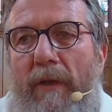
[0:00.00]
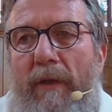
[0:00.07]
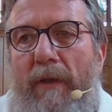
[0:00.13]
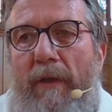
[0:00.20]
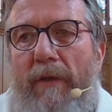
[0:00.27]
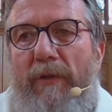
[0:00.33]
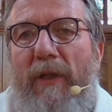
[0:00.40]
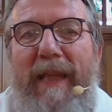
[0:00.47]

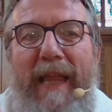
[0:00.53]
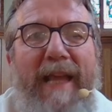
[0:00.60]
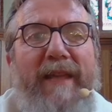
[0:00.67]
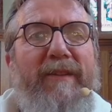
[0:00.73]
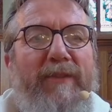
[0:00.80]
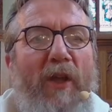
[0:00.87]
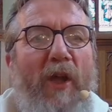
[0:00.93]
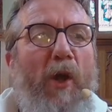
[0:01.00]
So
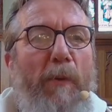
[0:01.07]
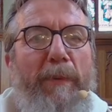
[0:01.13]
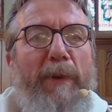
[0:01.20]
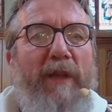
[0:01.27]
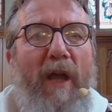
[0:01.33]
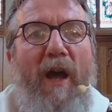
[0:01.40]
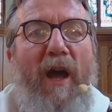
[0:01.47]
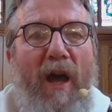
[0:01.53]
let's open
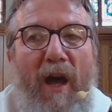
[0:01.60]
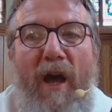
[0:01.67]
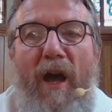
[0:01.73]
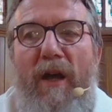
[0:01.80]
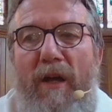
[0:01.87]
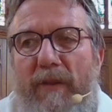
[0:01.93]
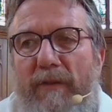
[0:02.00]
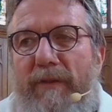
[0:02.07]
our
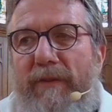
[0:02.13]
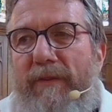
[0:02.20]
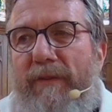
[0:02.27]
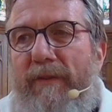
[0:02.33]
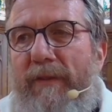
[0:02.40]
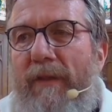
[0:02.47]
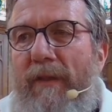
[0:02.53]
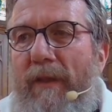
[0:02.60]
hearts
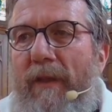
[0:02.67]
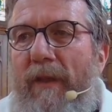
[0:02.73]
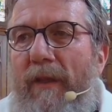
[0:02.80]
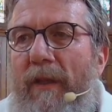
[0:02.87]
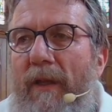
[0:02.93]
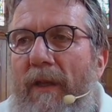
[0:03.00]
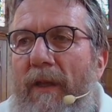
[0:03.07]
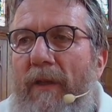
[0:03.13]

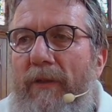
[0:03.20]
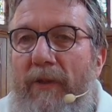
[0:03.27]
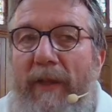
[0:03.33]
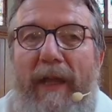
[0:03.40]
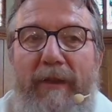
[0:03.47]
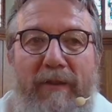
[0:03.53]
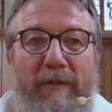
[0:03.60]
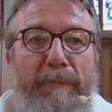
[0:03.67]
to
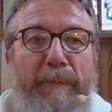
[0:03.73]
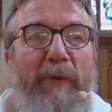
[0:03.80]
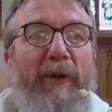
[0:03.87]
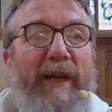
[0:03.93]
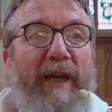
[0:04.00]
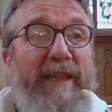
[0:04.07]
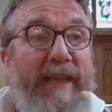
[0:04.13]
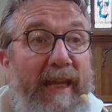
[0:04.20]
that Spirit.
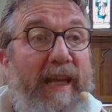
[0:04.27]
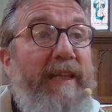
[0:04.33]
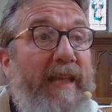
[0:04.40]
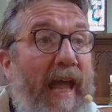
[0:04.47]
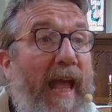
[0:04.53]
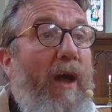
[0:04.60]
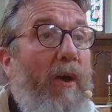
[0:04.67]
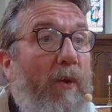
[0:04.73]
And here
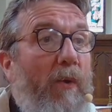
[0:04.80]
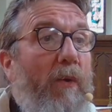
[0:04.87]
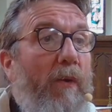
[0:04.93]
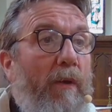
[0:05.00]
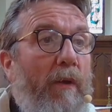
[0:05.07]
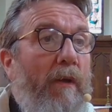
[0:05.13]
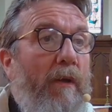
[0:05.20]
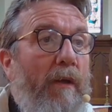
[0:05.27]
now,
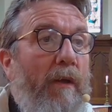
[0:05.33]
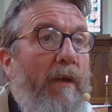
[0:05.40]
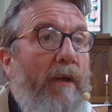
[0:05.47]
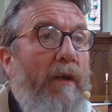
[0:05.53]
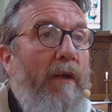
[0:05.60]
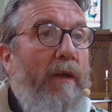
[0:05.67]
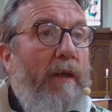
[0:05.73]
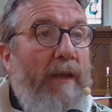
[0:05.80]

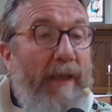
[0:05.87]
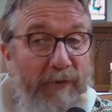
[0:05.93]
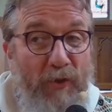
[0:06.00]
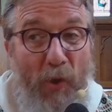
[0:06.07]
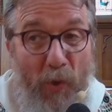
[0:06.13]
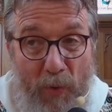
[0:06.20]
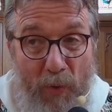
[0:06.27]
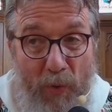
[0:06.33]
let's
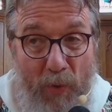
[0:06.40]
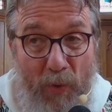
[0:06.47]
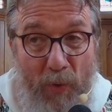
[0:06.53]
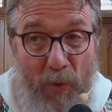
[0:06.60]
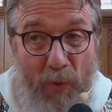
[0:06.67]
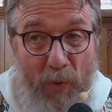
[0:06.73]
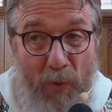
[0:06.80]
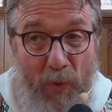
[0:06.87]
call
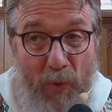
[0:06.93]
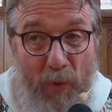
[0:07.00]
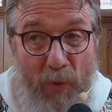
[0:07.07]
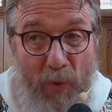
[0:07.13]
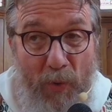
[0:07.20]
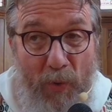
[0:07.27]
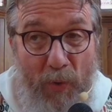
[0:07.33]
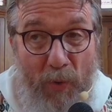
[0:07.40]
down
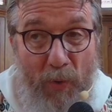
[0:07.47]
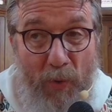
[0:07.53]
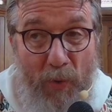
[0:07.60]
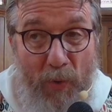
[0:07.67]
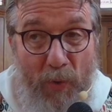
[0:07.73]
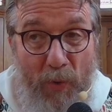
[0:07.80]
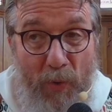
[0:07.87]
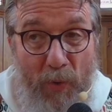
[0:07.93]

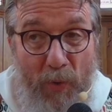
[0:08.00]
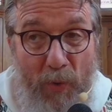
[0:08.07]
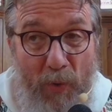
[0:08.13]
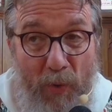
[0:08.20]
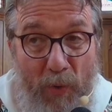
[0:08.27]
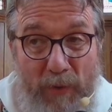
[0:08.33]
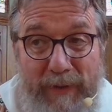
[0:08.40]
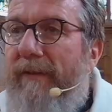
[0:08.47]
that
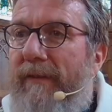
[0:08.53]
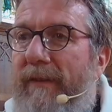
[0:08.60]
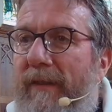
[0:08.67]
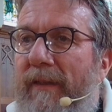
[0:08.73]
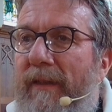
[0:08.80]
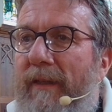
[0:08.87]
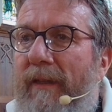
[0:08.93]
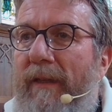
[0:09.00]
Spirit
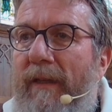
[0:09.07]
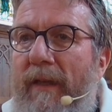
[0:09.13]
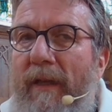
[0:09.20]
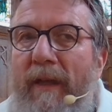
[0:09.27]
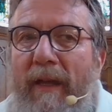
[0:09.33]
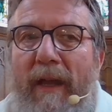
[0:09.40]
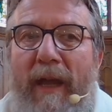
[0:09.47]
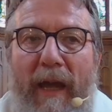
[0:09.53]

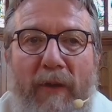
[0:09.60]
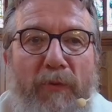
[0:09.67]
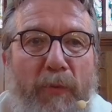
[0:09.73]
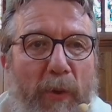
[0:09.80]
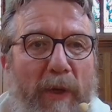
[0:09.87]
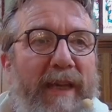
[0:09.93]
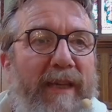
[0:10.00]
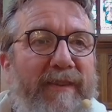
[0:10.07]
as
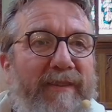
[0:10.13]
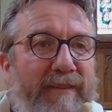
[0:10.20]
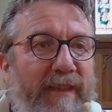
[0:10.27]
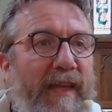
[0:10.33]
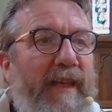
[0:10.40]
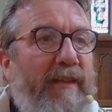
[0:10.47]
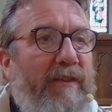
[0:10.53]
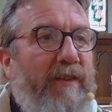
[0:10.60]
we
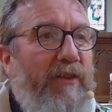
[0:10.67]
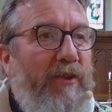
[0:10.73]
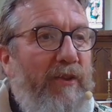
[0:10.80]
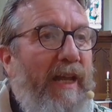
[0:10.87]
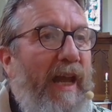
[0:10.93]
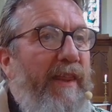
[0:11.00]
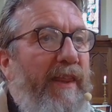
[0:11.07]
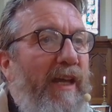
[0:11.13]
sit
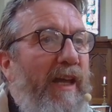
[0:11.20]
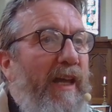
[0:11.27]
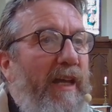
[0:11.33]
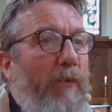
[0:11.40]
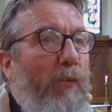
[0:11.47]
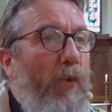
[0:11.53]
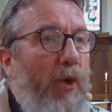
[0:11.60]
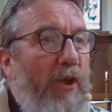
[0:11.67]
together
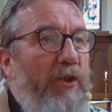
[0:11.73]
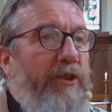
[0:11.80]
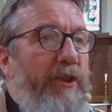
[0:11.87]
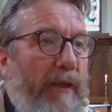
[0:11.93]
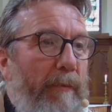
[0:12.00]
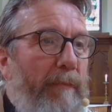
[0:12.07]
in worship.